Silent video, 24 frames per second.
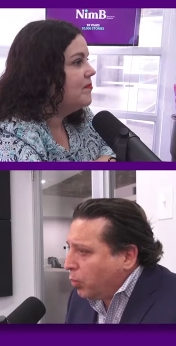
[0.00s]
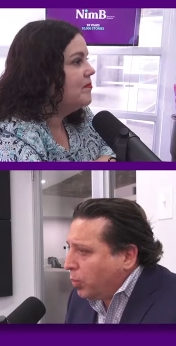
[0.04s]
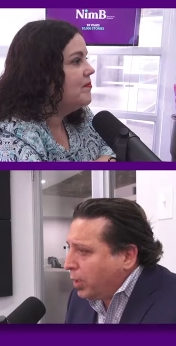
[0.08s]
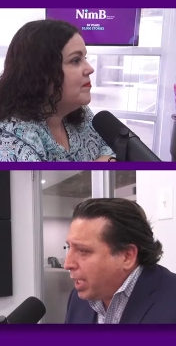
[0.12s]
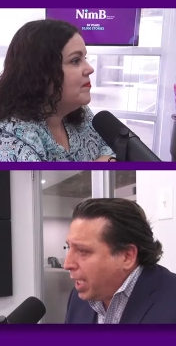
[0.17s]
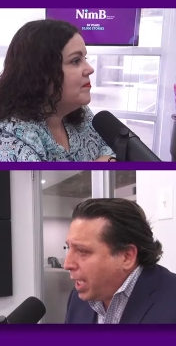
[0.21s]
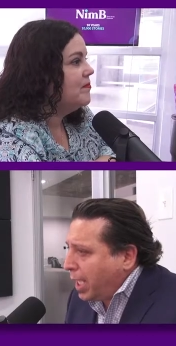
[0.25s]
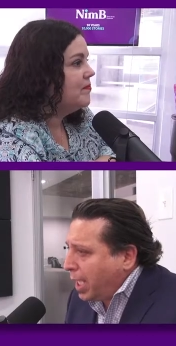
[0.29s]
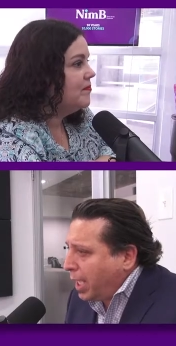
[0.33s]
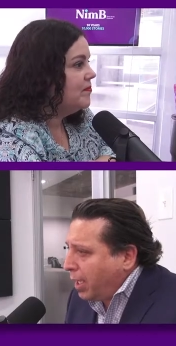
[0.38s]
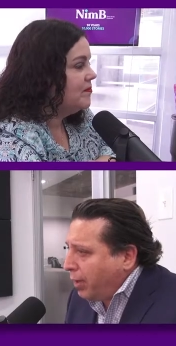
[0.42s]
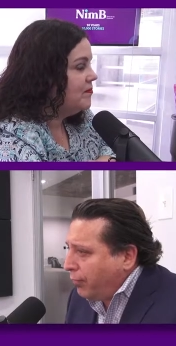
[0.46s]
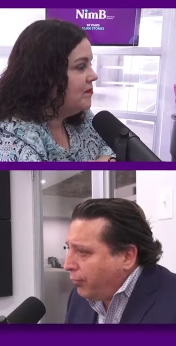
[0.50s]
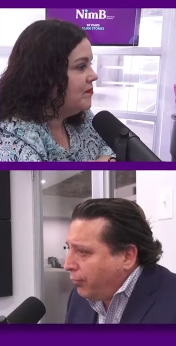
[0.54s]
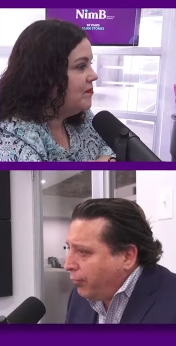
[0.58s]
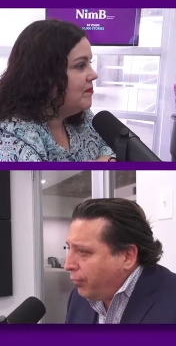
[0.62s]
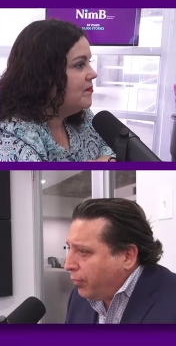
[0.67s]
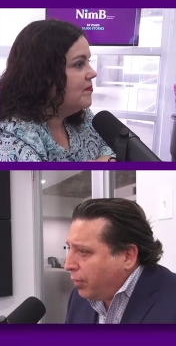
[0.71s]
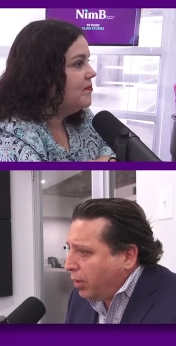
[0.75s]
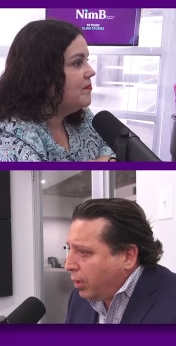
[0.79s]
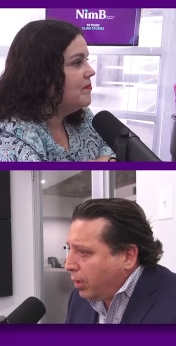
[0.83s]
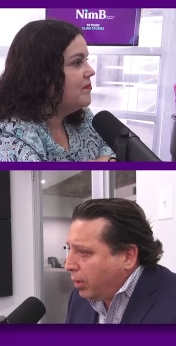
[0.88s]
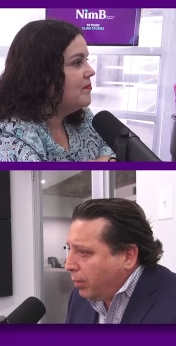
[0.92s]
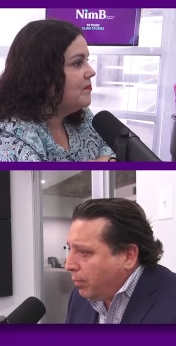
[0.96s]
Speaker 1: have,
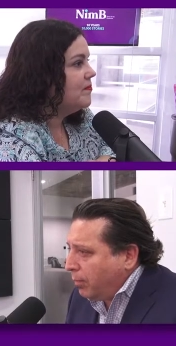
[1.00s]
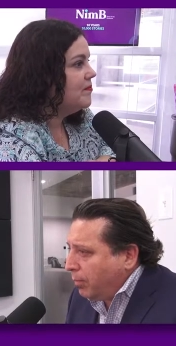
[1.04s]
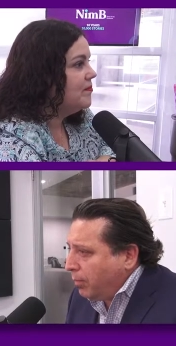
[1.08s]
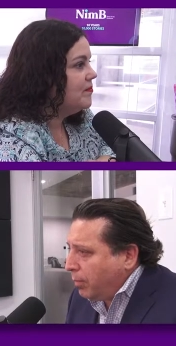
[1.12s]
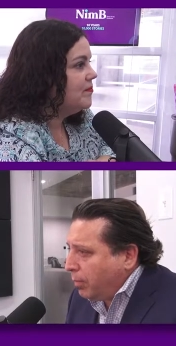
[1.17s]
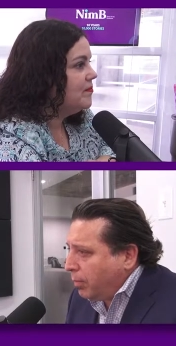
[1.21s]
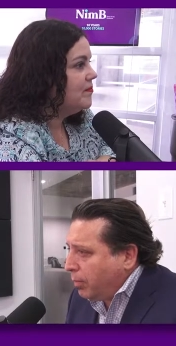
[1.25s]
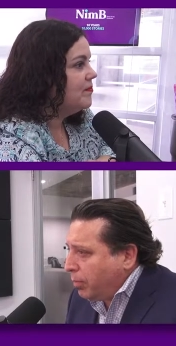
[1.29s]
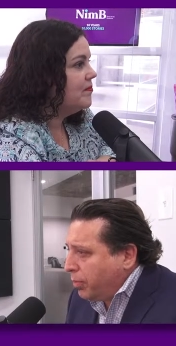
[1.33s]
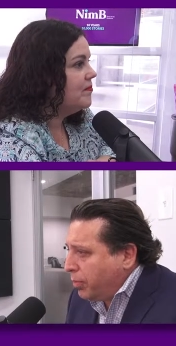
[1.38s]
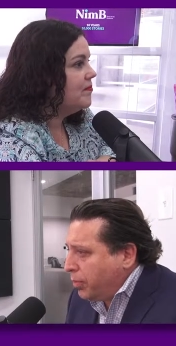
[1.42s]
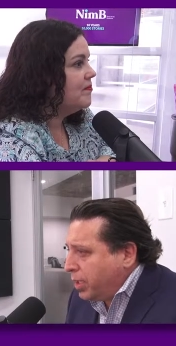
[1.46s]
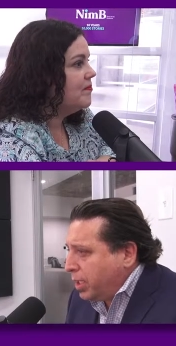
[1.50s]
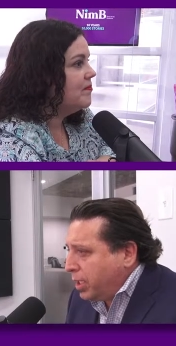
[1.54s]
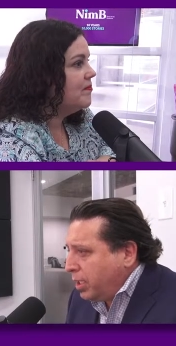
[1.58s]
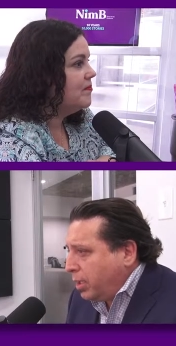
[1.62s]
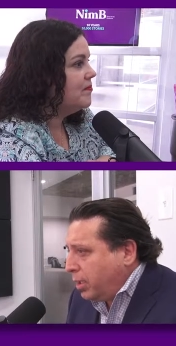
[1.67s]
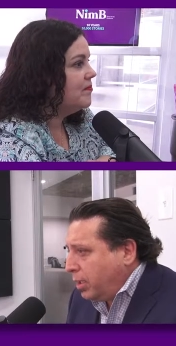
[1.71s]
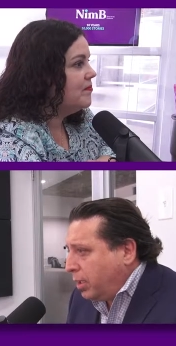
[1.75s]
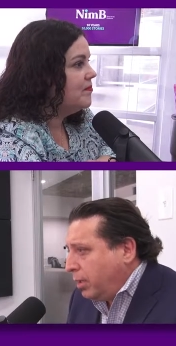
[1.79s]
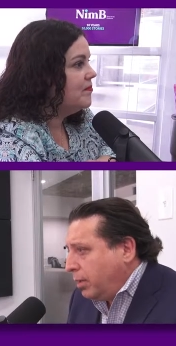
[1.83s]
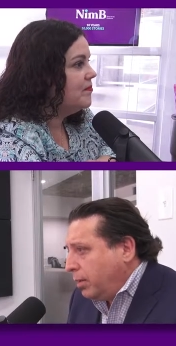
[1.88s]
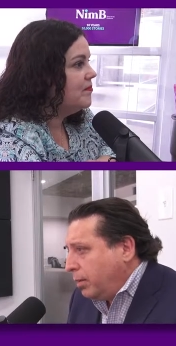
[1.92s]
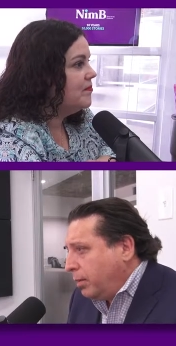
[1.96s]
um,
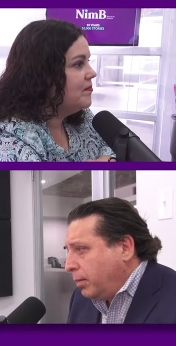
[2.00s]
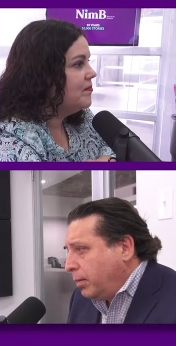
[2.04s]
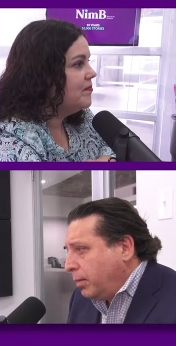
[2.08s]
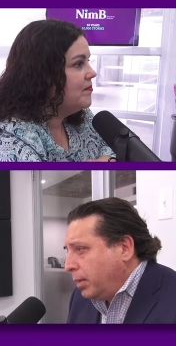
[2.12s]
the